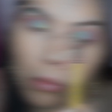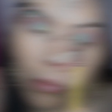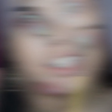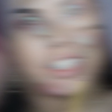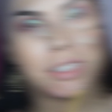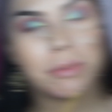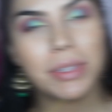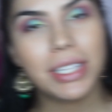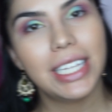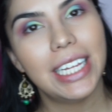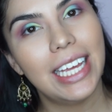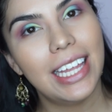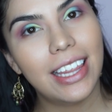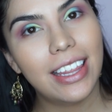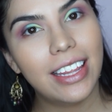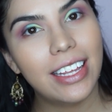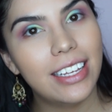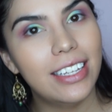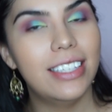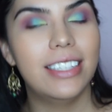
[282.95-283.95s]
Looks something like
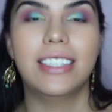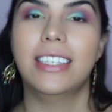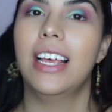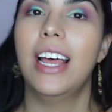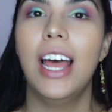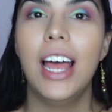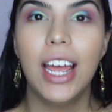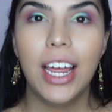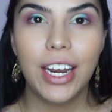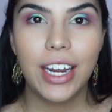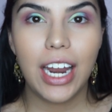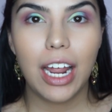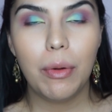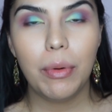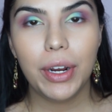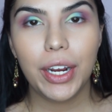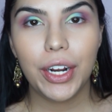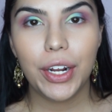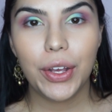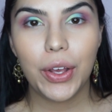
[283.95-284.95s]
this. Now
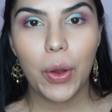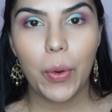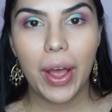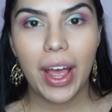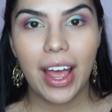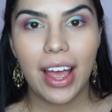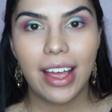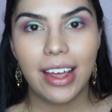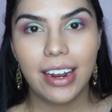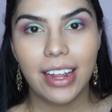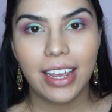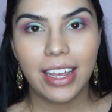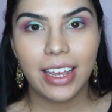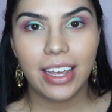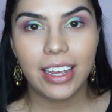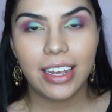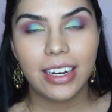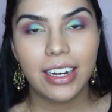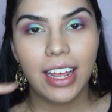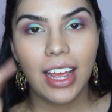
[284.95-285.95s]
we're going to go ahead
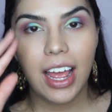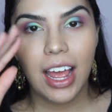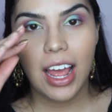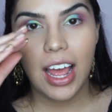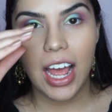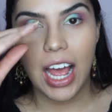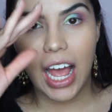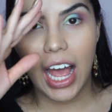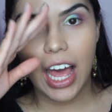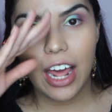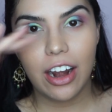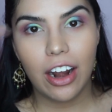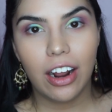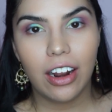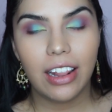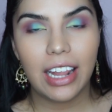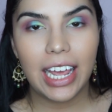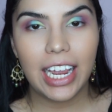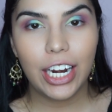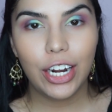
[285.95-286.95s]
and add our
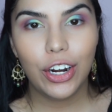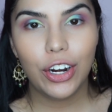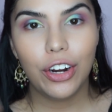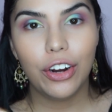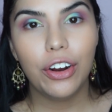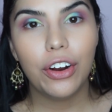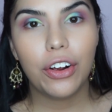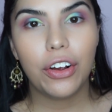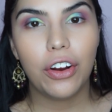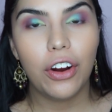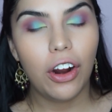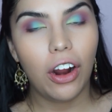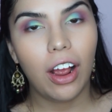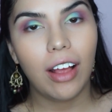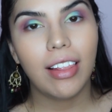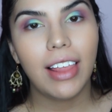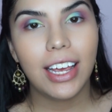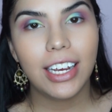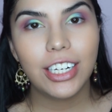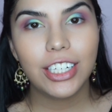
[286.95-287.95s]
liner, curl
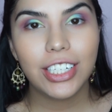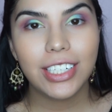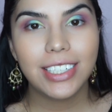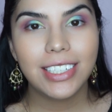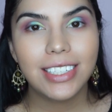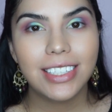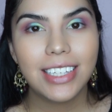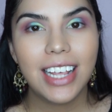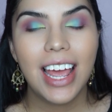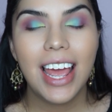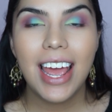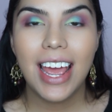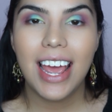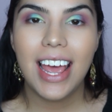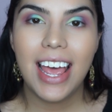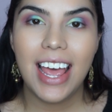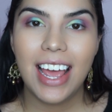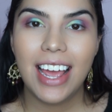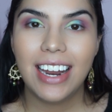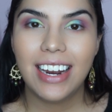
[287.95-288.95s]
lashes,
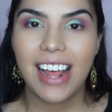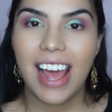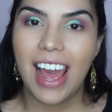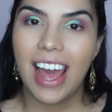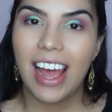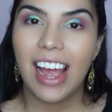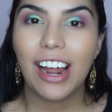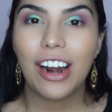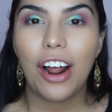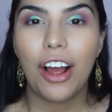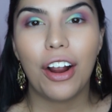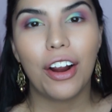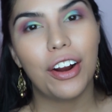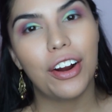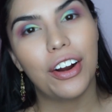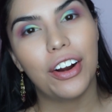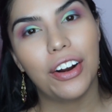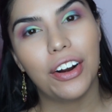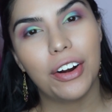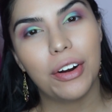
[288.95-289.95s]
and add
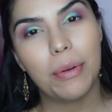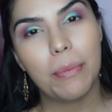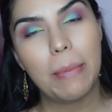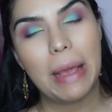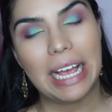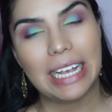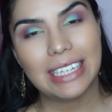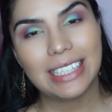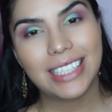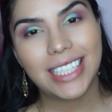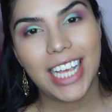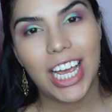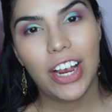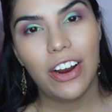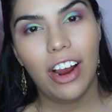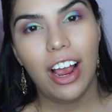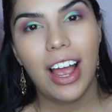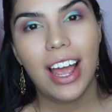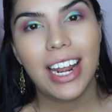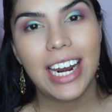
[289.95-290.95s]
our
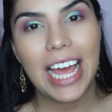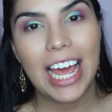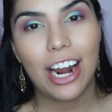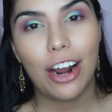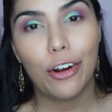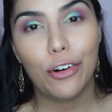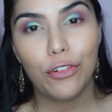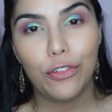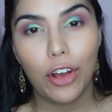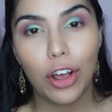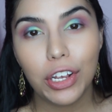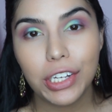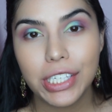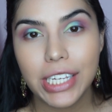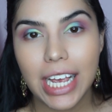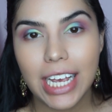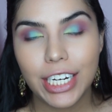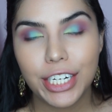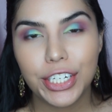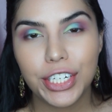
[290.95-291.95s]
mascara and add our false
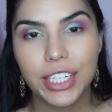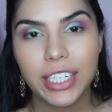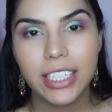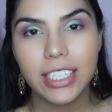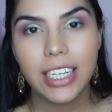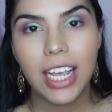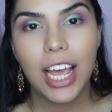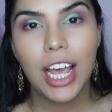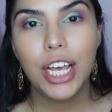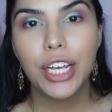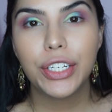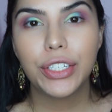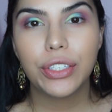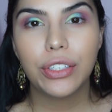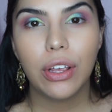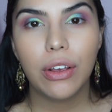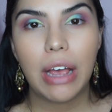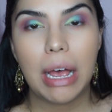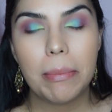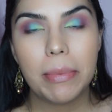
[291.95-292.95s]
lashes.
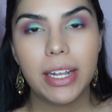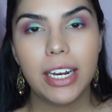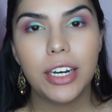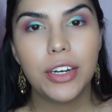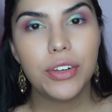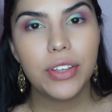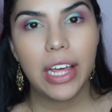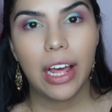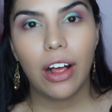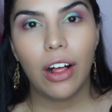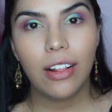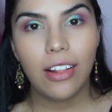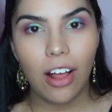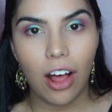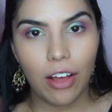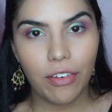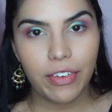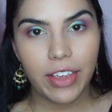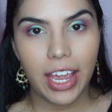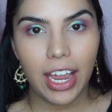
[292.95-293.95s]
So I'm going to do that all
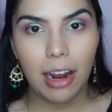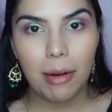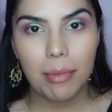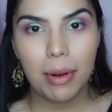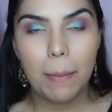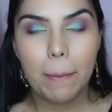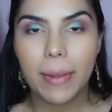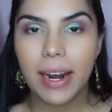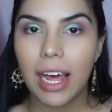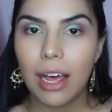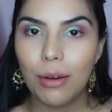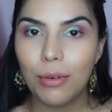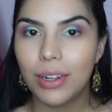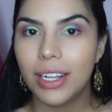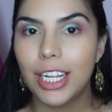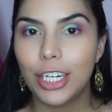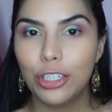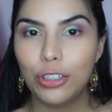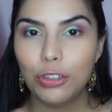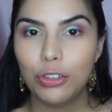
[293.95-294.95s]
off camera, but I will
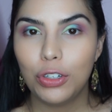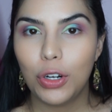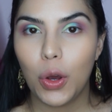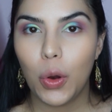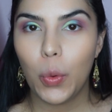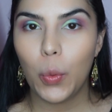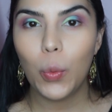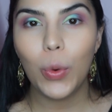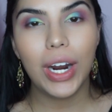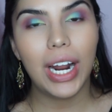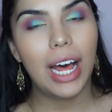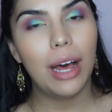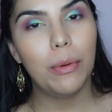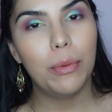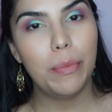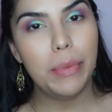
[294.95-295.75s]
let you know what I'll